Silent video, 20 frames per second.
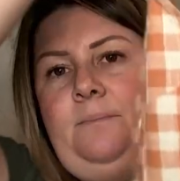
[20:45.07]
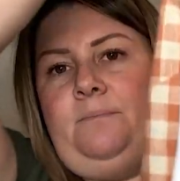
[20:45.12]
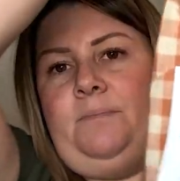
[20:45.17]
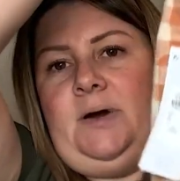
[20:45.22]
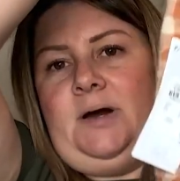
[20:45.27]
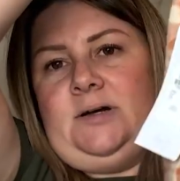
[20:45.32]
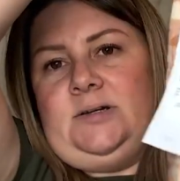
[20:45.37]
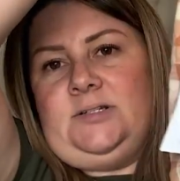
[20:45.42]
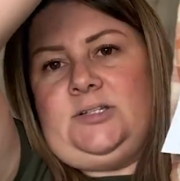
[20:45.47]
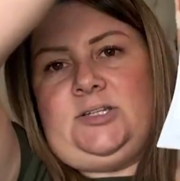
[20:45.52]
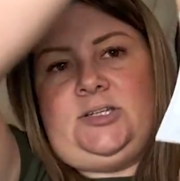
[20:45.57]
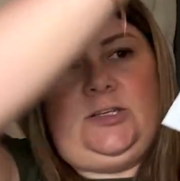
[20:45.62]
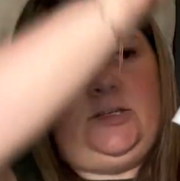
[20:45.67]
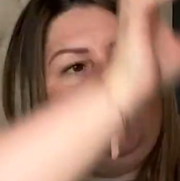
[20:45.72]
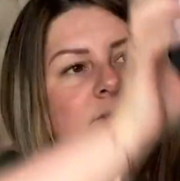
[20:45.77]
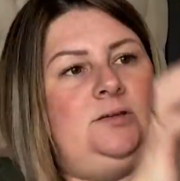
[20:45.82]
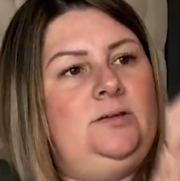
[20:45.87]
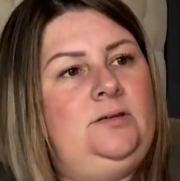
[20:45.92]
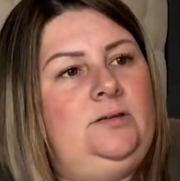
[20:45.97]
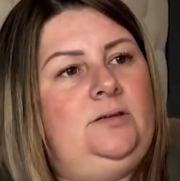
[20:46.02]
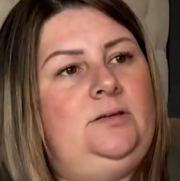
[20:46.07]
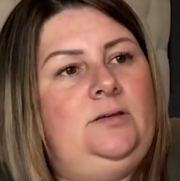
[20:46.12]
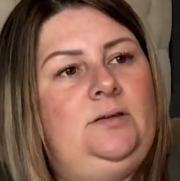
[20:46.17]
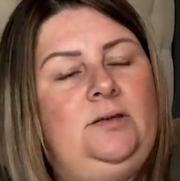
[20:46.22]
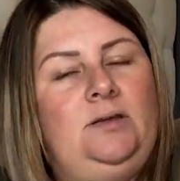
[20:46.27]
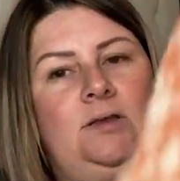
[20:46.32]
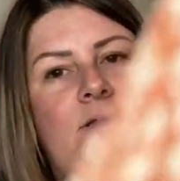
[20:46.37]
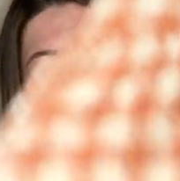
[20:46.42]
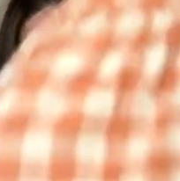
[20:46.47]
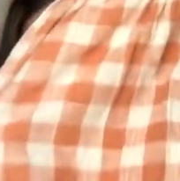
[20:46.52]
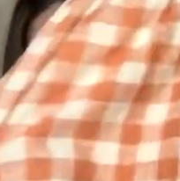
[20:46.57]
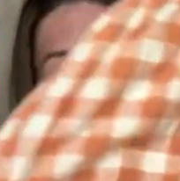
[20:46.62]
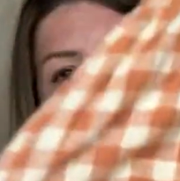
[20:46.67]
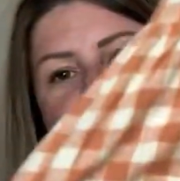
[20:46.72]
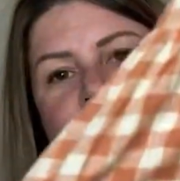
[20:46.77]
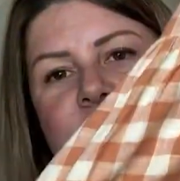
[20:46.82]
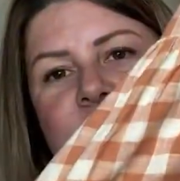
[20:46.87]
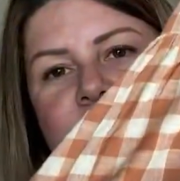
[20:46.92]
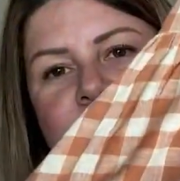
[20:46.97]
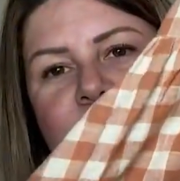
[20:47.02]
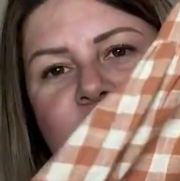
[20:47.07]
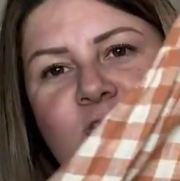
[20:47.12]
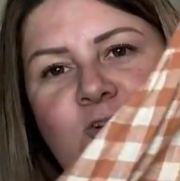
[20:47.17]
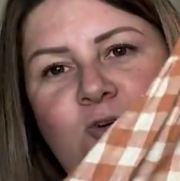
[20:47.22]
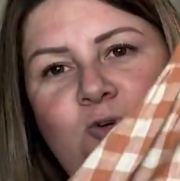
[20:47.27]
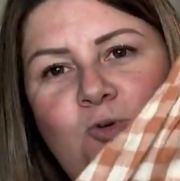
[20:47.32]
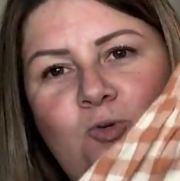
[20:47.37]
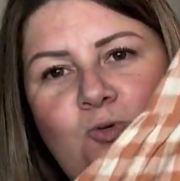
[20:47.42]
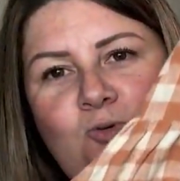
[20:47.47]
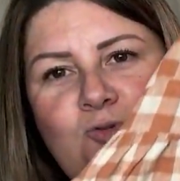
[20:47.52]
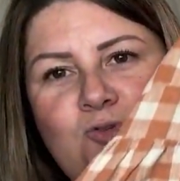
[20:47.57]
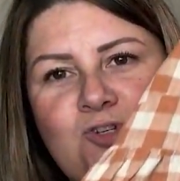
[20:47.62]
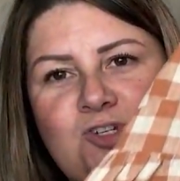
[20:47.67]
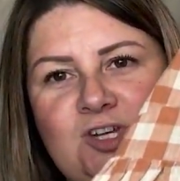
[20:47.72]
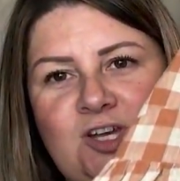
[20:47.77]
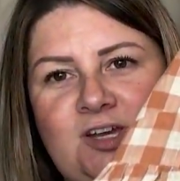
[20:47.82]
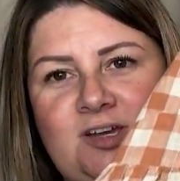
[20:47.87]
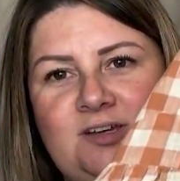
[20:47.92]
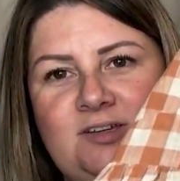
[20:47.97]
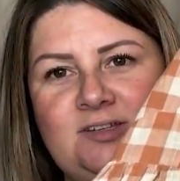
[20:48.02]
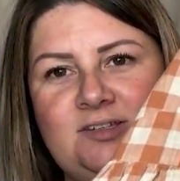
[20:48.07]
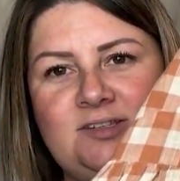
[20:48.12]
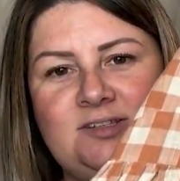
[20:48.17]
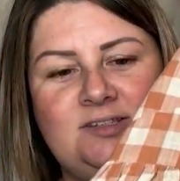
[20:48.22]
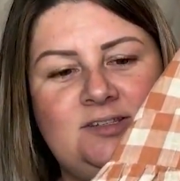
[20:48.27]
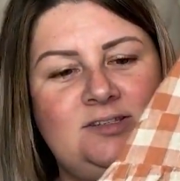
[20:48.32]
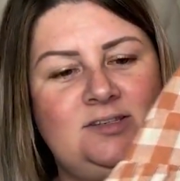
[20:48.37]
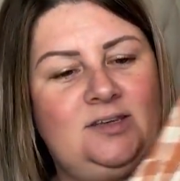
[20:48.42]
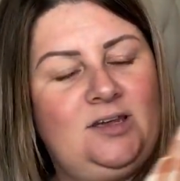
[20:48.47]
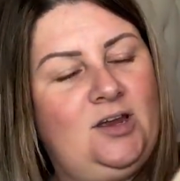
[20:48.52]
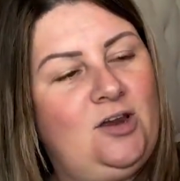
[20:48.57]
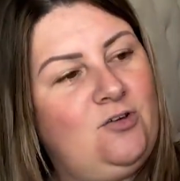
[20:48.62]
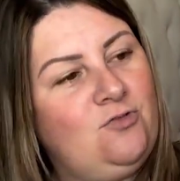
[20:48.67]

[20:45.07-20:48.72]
But it's a gorgeous